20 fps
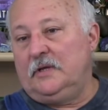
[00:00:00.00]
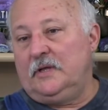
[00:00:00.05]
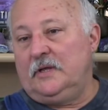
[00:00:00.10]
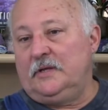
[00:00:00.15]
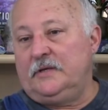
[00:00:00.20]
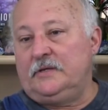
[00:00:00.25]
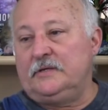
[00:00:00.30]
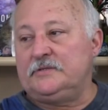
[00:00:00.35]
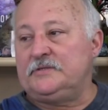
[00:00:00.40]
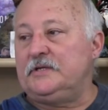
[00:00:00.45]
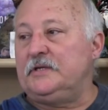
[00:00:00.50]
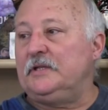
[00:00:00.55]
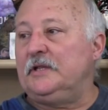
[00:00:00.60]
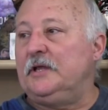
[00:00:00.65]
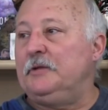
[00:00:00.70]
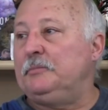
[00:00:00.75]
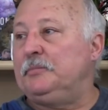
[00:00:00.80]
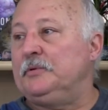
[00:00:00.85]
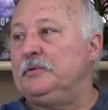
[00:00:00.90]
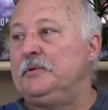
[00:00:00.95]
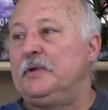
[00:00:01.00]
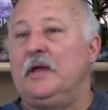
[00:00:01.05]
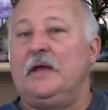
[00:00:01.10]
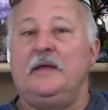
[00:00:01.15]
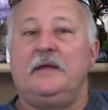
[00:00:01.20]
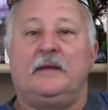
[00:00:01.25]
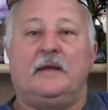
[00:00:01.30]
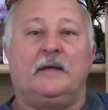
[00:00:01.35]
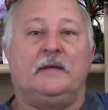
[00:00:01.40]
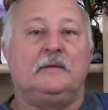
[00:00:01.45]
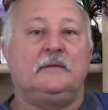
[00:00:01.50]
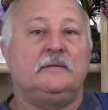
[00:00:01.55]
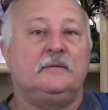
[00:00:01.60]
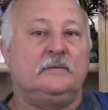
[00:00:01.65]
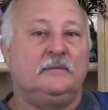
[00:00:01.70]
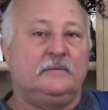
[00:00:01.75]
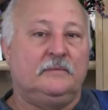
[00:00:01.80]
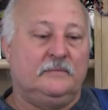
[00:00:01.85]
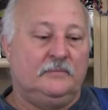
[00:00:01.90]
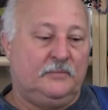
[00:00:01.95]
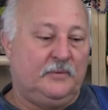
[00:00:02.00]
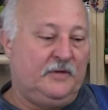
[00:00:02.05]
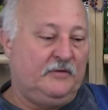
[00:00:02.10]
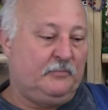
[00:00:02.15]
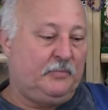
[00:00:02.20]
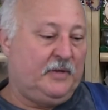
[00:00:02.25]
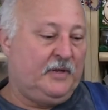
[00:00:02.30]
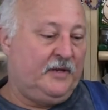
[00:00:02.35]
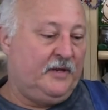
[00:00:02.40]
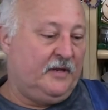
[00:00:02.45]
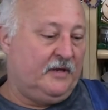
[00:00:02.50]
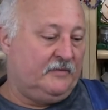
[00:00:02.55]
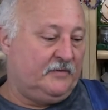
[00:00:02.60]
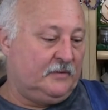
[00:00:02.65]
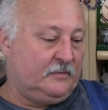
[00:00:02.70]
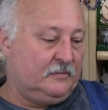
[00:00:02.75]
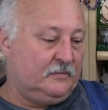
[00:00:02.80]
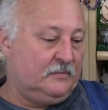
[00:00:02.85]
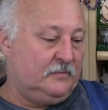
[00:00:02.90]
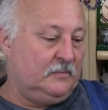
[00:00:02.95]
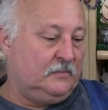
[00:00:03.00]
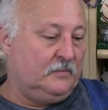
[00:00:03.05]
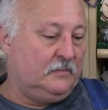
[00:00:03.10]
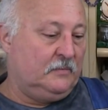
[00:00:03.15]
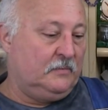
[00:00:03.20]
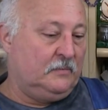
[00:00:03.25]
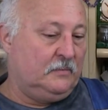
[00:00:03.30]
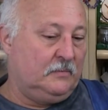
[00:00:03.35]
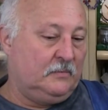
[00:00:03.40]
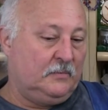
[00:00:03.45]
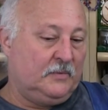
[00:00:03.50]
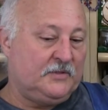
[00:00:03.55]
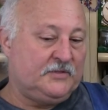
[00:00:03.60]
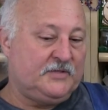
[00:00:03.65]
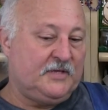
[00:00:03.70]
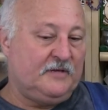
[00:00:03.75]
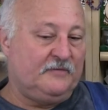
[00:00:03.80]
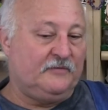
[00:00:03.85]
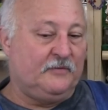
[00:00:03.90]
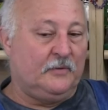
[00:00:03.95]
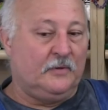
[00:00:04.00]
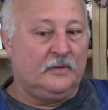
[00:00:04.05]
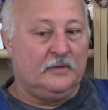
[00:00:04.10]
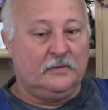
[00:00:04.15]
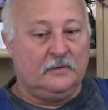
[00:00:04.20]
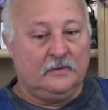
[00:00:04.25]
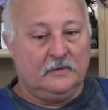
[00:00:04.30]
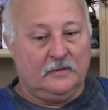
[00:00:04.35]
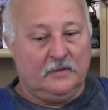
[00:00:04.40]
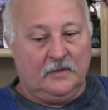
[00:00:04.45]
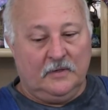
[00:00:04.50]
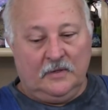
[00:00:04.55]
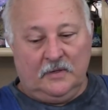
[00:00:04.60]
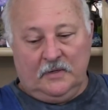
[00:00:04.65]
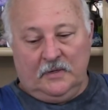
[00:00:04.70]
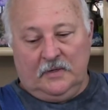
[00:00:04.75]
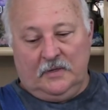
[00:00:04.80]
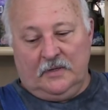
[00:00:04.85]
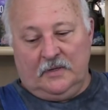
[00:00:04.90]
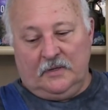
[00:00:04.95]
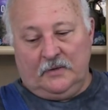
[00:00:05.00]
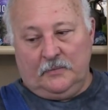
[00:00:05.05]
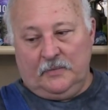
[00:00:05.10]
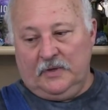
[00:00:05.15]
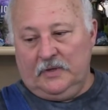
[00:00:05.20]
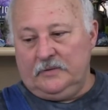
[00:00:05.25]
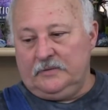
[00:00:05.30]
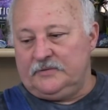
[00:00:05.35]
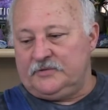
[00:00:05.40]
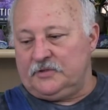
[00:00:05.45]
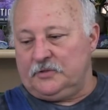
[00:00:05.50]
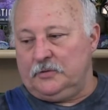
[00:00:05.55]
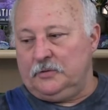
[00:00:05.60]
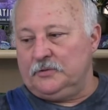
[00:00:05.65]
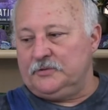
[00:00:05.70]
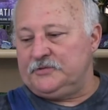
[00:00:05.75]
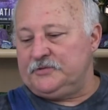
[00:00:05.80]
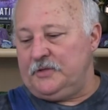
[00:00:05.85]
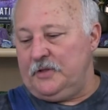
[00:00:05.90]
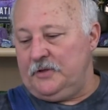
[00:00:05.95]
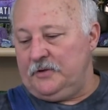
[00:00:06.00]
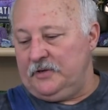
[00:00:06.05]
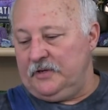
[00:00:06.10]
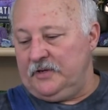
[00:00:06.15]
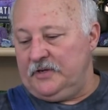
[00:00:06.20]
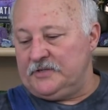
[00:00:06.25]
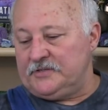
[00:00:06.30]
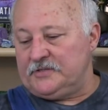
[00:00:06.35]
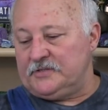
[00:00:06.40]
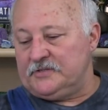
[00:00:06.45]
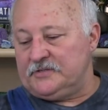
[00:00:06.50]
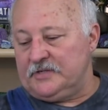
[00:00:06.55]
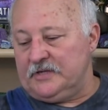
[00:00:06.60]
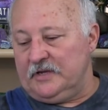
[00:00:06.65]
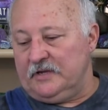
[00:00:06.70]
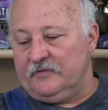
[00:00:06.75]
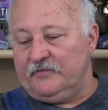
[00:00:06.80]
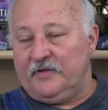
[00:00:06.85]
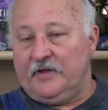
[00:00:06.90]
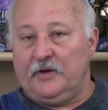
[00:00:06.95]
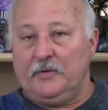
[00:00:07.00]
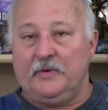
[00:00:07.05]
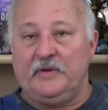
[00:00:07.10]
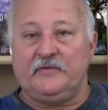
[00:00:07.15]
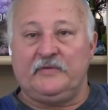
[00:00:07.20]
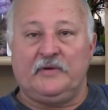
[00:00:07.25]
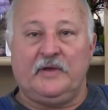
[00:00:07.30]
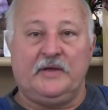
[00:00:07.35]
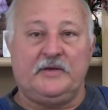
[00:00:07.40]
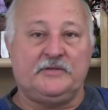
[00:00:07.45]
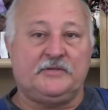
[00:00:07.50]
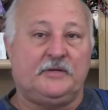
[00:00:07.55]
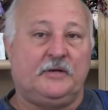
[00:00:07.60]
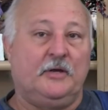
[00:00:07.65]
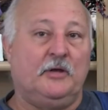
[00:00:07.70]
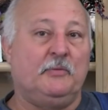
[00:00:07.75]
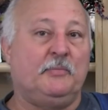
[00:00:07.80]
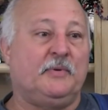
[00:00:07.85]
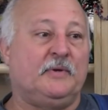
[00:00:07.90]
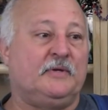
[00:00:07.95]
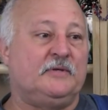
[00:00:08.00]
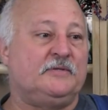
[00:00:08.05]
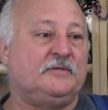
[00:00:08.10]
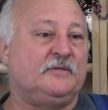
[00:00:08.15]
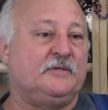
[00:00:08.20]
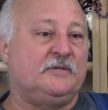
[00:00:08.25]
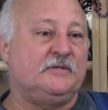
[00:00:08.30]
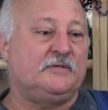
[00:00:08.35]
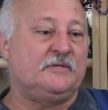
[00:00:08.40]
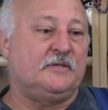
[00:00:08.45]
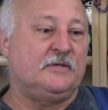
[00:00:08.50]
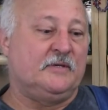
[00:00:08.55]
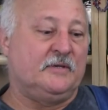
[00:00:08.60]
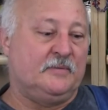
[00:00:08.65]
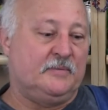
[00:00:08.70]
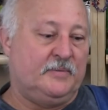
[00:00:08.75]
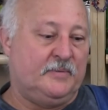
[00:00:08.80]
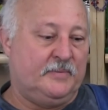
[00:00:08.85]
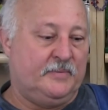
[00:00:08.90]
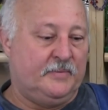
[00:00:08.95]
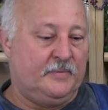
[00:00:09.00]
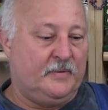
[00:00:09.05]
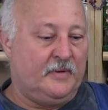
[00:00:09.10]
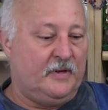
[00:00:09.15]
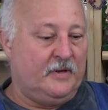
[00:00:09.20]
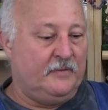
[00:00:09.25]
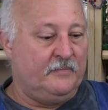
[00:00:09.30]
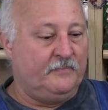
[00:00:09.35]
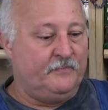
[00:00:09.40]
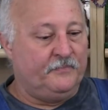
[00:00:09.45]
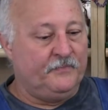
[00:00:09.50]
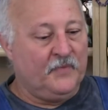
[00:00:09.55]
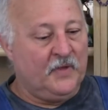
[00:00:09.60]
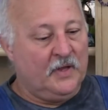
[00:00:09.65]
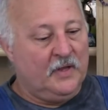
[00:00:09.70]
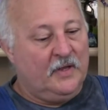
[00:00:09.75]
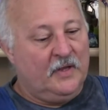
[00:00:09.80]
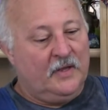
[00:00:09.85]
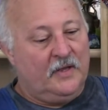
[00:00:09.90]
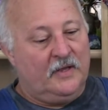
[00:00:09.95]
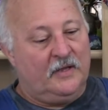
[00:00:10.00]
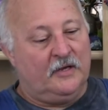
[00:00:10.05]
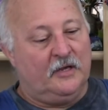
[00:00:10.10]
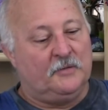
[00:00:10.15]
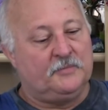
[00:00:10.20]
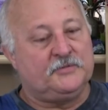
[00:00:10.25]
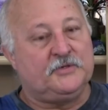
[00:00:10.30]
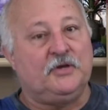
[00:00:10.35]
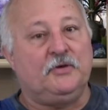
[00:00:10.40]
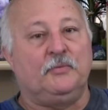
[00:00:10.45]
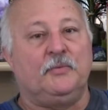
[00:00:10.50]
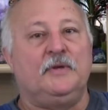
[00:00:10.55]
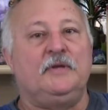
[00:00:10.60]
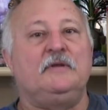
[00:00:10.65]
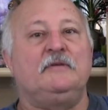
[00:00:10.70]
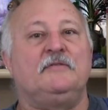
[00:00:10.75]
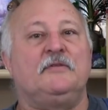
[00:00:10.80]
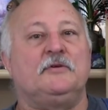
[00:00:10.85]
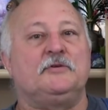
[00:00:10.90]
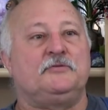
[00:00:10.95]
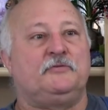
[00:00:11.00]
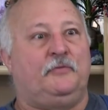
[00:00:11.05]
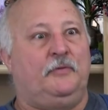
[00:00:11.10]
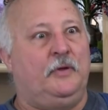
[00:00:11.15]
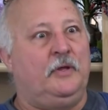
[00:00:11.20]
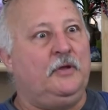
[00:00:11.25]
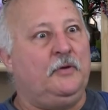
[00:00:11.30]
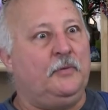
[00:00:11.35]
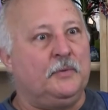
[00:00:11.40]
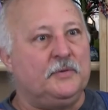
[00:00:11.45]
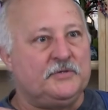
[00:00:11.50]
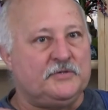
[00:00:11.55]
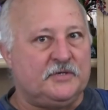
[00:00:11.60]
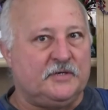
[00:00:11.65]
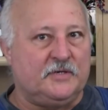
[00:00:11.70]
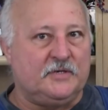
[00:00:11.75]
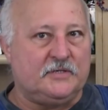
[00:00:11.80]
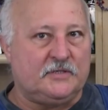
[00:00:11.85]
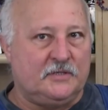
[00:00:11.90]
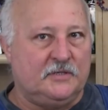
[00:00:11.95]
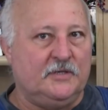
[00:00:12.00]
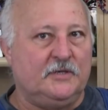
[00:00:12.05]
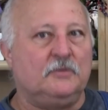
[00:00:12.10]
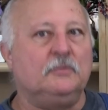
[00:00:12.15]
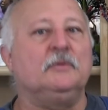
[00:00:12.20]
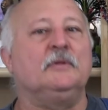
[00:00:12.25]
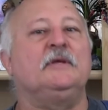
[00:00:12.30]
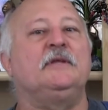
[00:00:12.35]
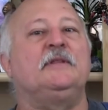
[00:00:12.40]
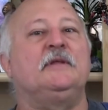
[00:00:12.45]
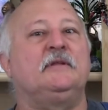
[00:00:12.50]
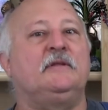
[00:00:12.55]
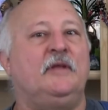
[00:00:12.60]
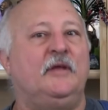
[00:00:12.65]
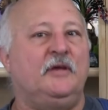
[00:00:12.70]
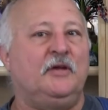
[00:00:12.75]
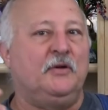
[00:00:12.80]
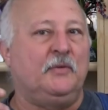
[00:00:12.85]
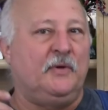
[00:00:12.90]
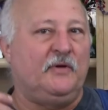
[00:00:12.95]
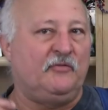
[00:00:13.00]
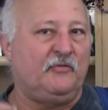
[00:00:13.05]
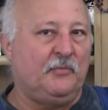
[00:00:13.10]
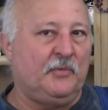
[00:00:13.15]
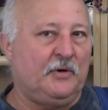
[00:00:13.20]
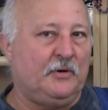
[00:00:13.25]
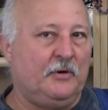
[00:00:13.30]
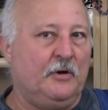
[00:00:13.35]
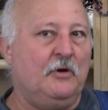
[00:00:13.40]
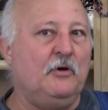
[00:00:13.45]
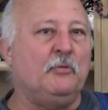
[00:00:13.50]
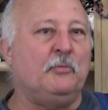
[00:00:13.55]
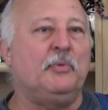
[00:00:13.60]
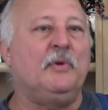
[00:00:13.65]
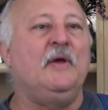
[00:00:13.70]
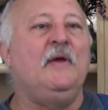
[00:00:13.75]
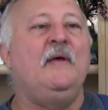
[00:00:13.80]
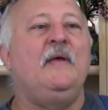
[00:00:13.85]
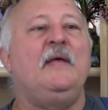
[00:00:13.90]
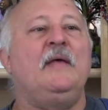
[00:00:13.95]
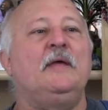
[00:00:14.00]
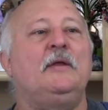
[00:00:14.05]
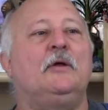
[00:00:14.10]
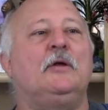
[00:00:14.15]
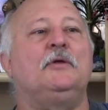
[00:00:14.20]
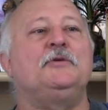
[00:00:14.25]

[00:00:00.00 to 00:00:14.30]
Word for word: You see light blue kyanite. We have plenty of it. What's that for? Well, it's a cool stone. It is itself. However, how does it help us? Is it helps get rid of those frequencies, literally, that take away from our hope. It